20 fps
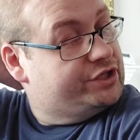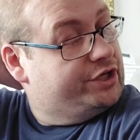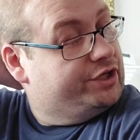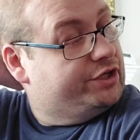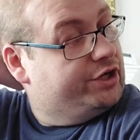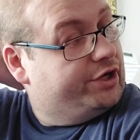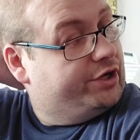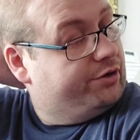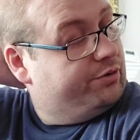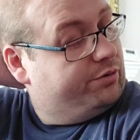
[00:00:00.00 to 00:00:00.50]
as you
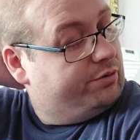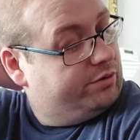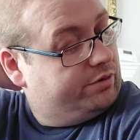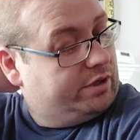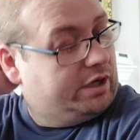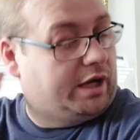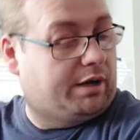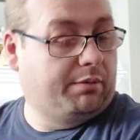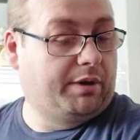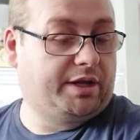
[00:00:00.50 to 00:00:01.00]
do.
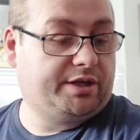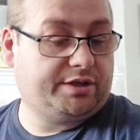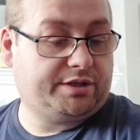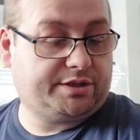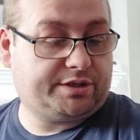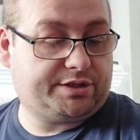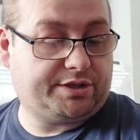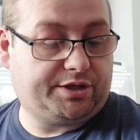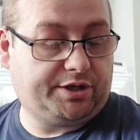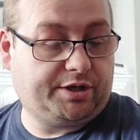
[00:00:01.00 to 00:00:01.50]
I
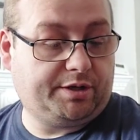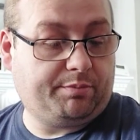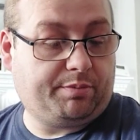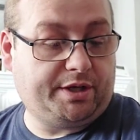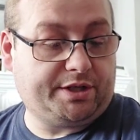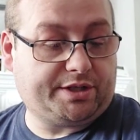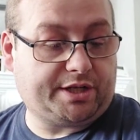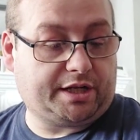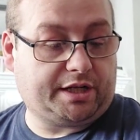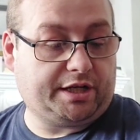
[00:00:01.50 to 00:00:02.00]
went to
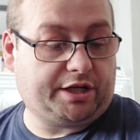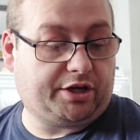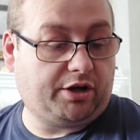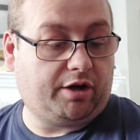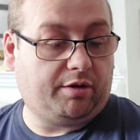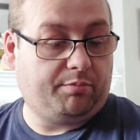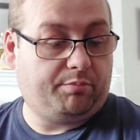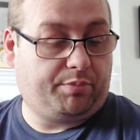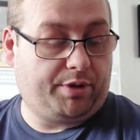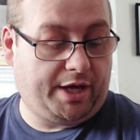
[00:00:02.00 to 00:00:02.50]
basically
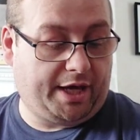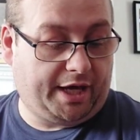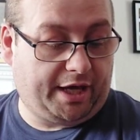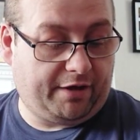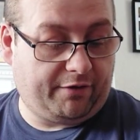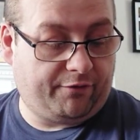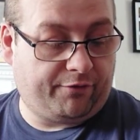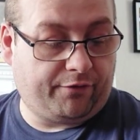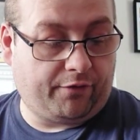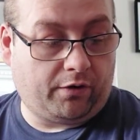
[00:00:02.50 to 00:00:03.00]
go and
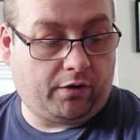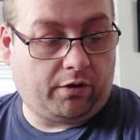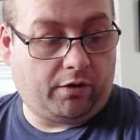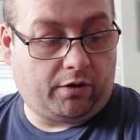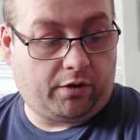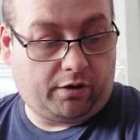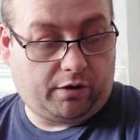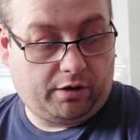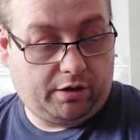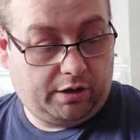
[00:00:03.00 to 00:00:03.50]
pay
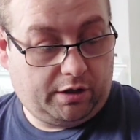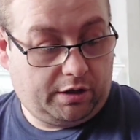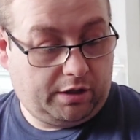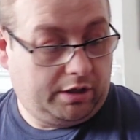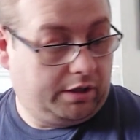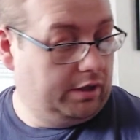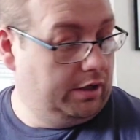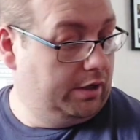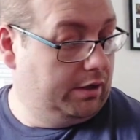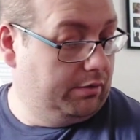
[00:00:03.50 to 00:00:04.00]
for,
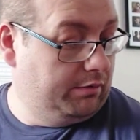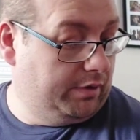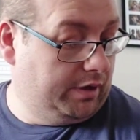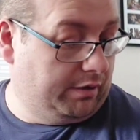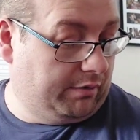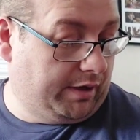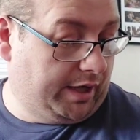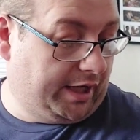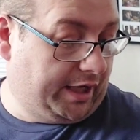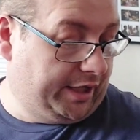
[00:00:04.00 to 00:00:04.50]

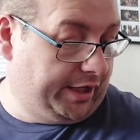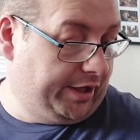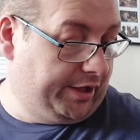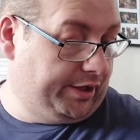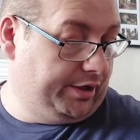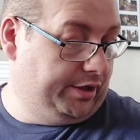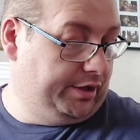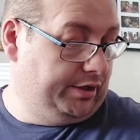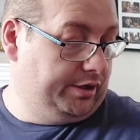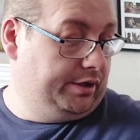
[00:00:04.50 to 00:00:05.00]
where are
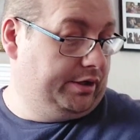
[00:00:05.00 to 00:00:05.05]
you?